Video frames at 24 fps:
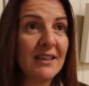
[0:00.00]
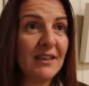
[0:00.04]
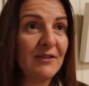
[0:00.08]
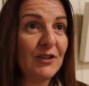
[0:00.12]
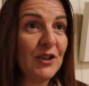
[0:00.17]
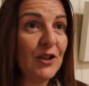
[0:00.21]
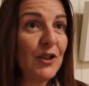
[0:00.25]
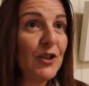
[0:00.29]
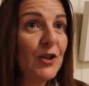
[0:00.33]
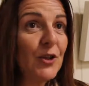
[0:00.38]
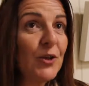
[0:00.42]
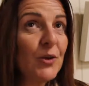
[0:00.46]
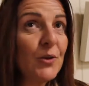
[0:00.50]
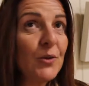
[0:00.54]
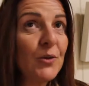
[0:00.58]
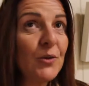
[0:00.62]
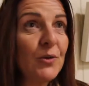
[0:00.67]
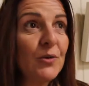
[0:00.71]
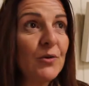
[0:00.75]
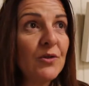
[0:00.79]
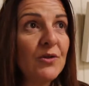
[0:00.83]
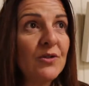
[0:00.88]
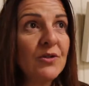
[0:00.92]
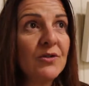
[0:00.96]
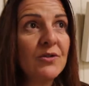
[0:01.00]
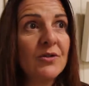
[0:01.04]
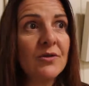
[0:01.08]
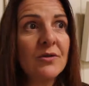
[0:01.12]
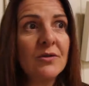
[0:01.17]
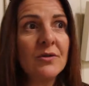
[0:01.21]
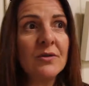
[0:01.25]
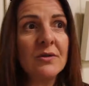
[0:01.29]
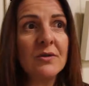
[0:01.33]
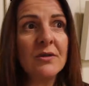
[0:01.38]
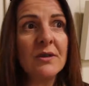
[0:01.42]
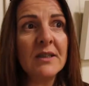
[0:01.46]
I have a huge
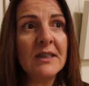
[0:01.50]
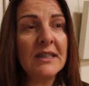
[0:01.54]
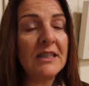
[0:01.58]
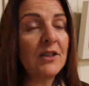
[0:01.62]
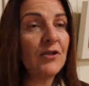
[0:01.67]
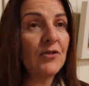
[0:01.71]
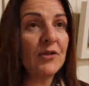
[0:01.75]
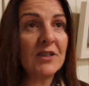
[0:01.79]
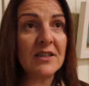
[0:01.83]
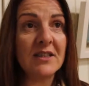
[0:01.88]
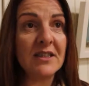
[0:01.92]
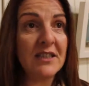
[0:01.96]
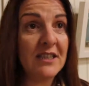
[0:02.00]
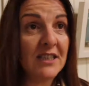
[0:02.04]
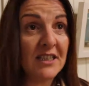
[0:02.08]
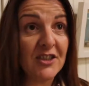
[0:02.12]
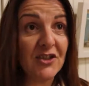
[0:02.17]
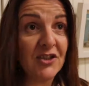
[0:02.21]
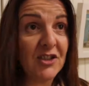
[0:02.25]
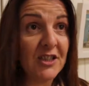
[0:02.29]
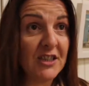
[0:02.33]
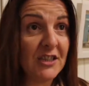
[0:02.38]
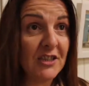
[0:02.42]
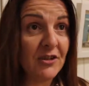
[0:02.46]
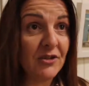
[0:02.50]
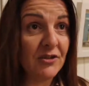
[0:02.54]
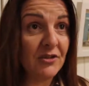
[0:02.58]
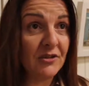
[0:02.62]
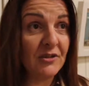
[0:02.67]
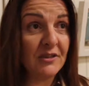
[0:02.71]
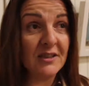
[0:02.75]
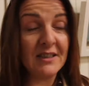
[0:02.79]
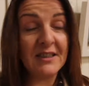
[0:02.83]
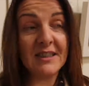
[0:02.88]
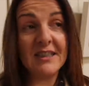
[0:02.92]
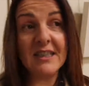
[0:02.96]
interest in education.
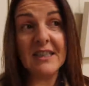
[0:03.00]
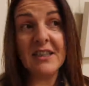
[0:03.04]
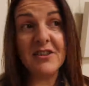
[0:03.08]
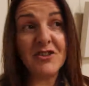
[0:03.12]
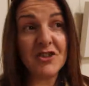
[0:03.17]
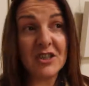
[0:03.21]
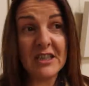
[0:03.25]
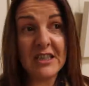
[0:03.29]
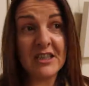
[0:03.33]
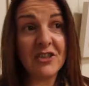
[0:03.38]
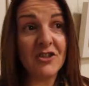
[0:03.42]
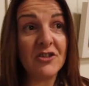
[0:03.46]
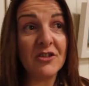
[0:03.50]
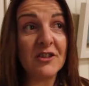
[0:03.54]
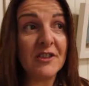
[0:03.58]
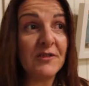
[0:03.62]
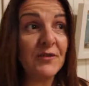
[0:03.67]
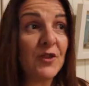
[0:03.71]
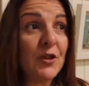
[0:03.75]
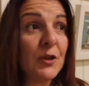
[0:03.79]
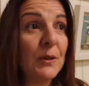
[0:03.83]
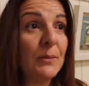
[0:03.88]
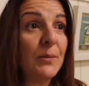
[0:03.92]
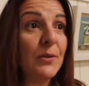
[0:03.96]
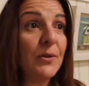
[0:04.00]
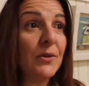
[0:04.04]
I think education is very